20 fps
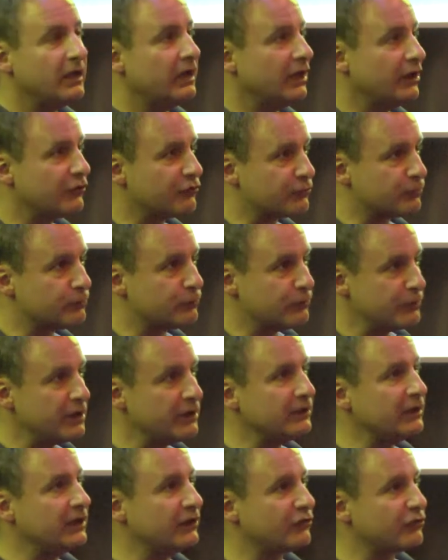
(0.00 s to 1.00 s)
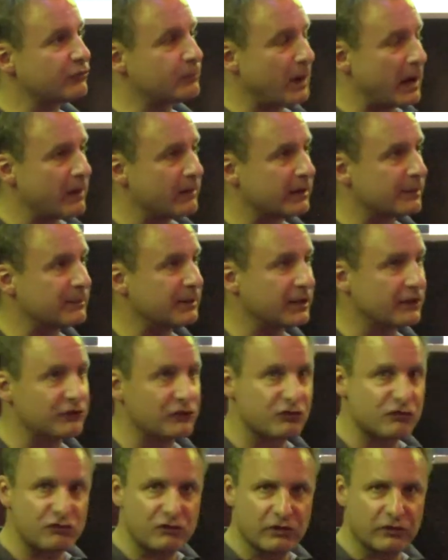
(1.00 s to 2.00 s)
it's really inspiring because
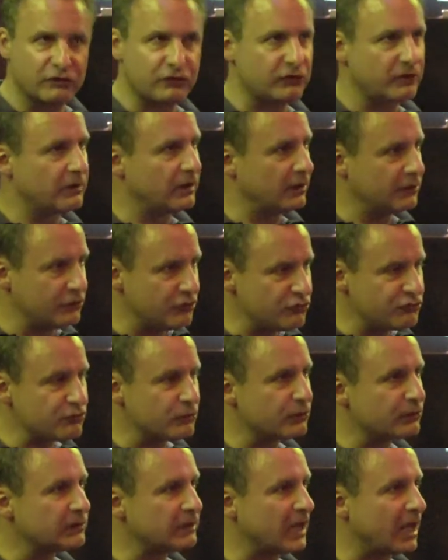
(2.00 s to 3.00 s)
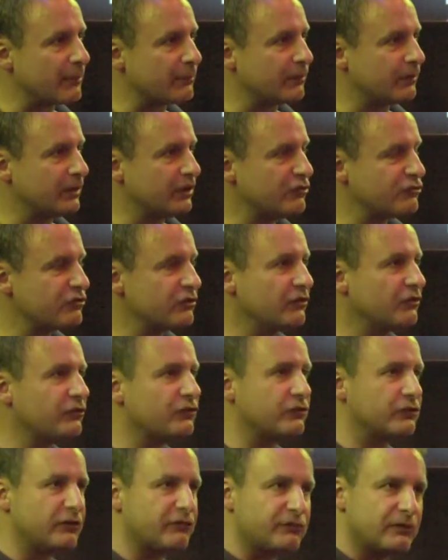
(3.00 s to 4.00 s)
it shows unusual
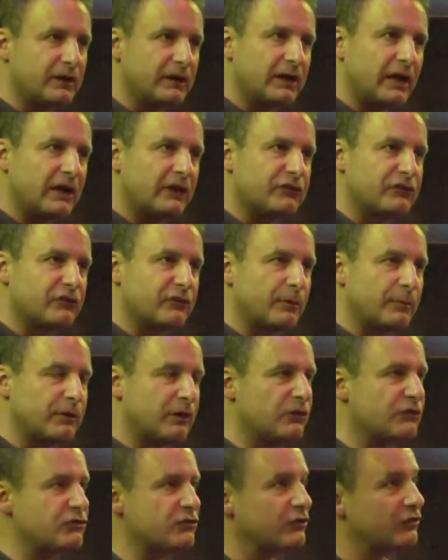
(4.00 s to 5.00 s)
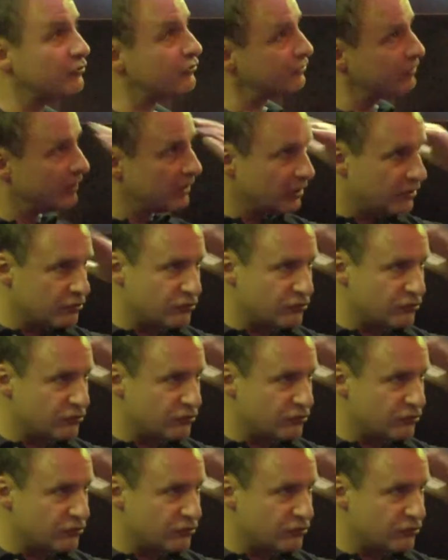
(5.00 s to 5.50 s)
collaborations, different kinds of approaches,